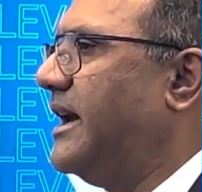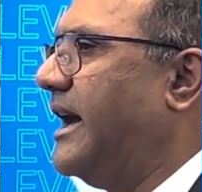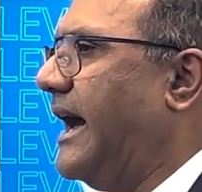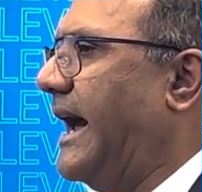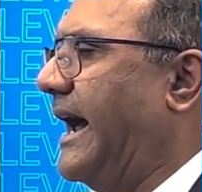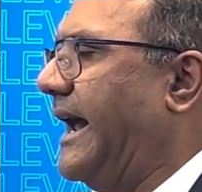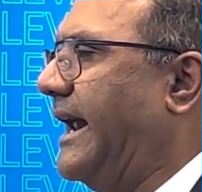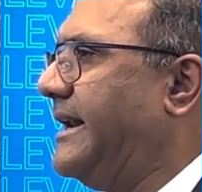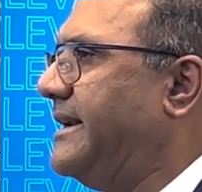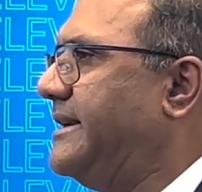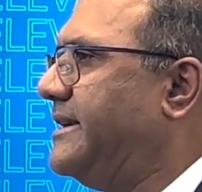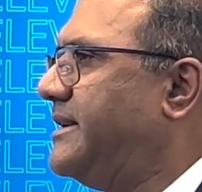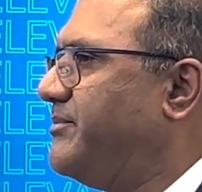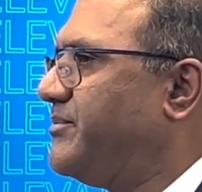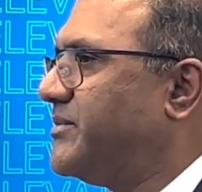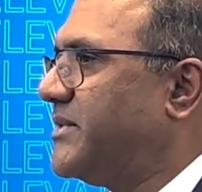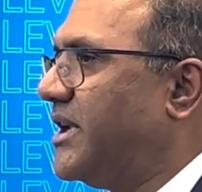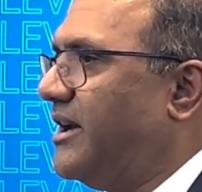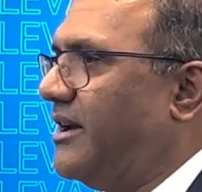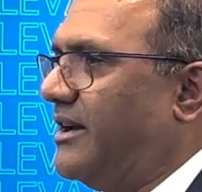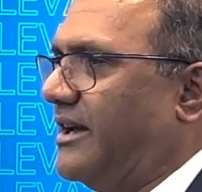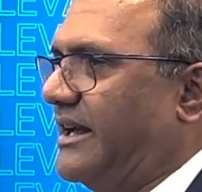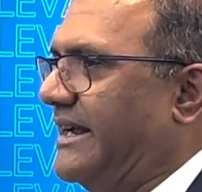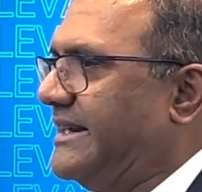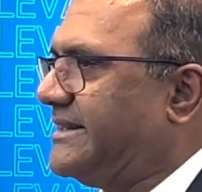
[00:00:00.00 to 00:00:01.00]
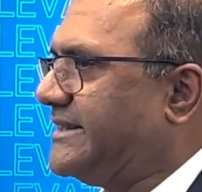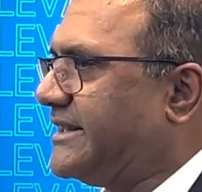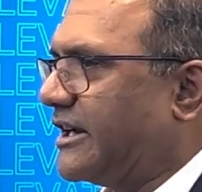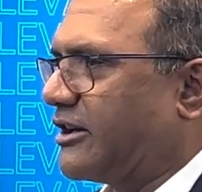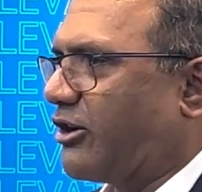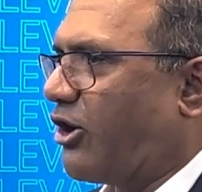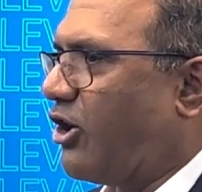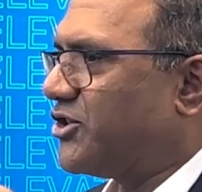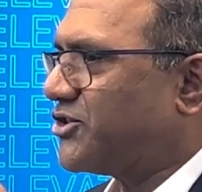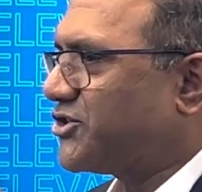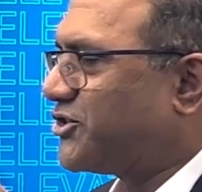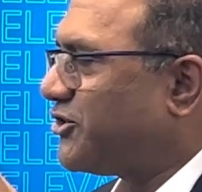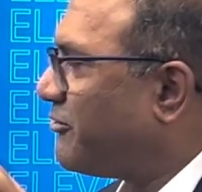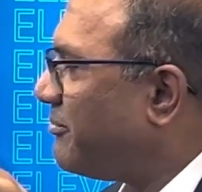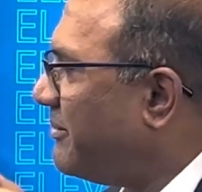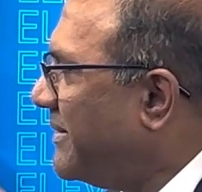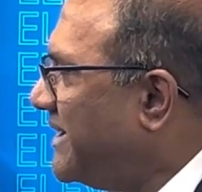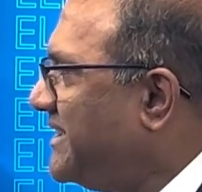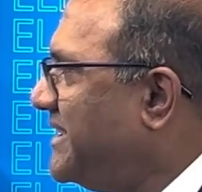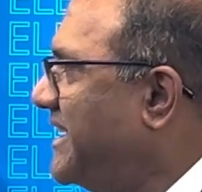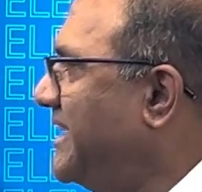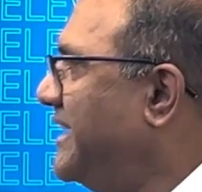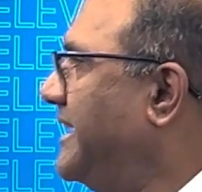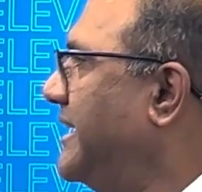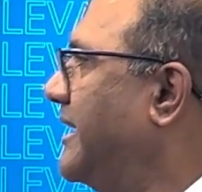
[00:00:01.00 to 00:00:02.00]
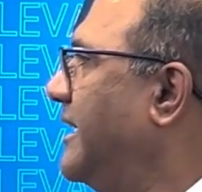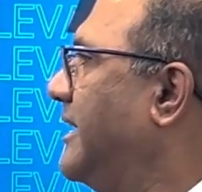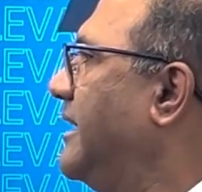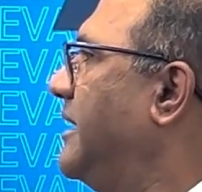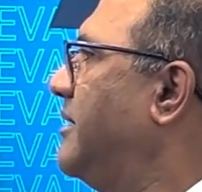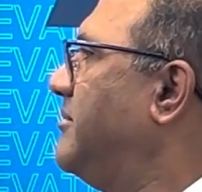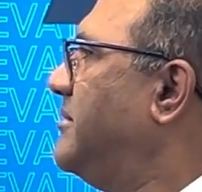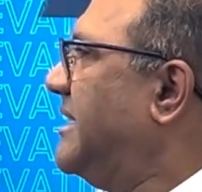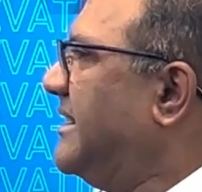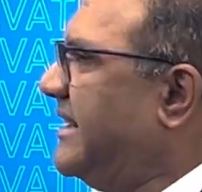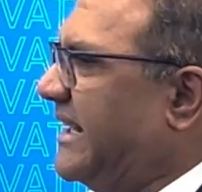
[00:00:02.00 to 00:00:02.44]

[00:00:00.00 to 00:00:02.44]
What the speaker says: and it's a cost of material,